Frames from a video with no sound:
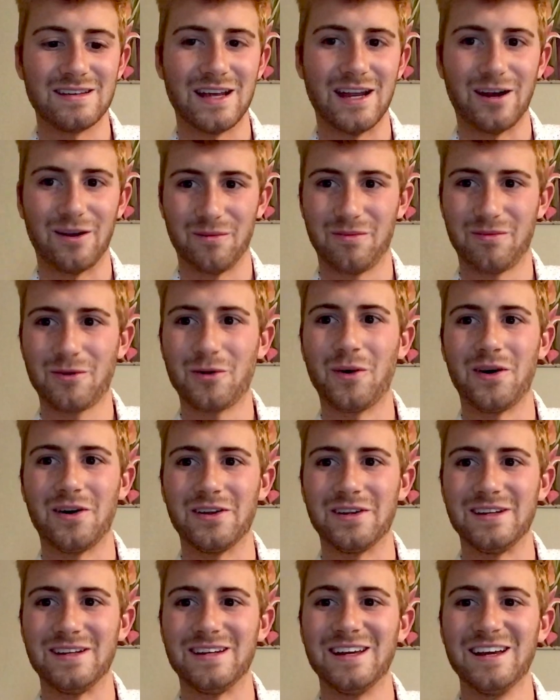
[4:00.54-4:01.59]
air
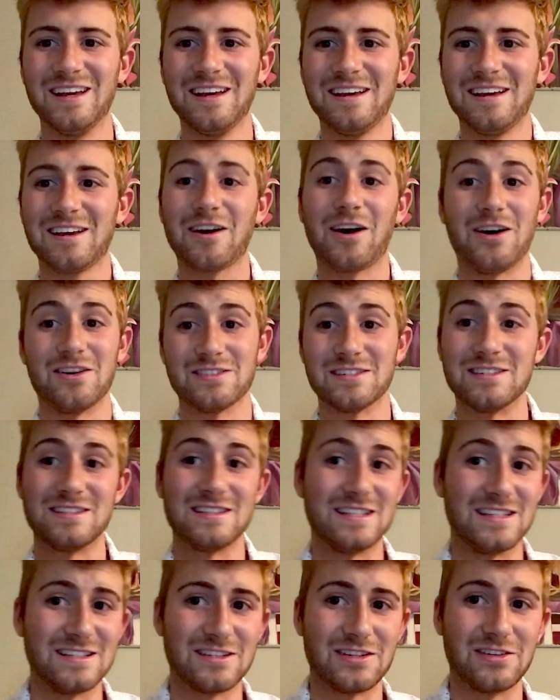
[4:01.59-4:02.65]
quality causes
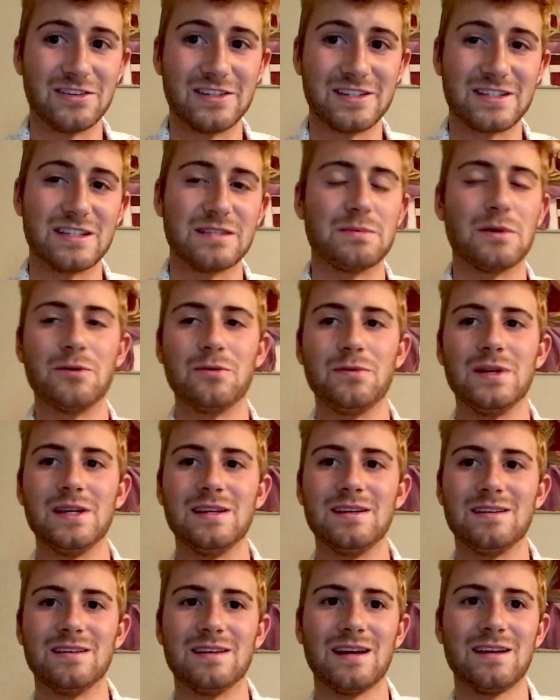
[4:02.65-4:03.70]
these illnesses, but
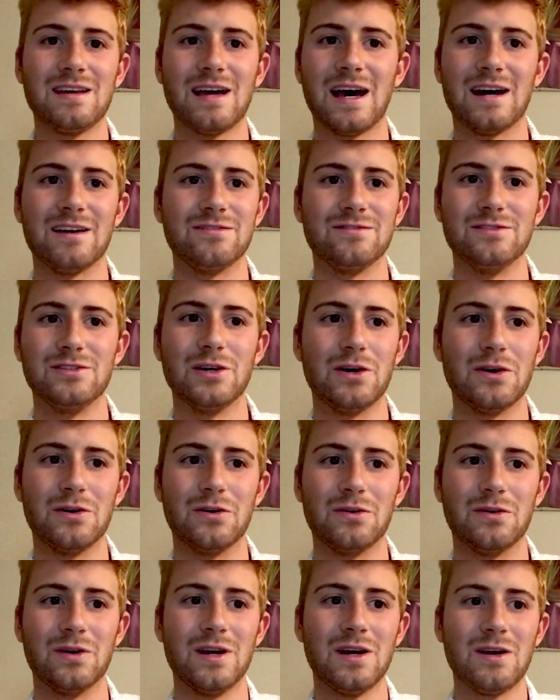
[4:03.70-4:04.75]
we have
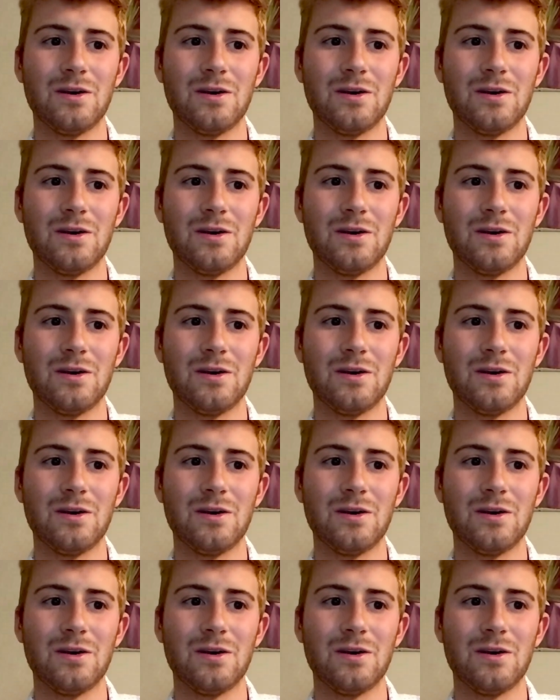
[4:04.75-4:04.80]
no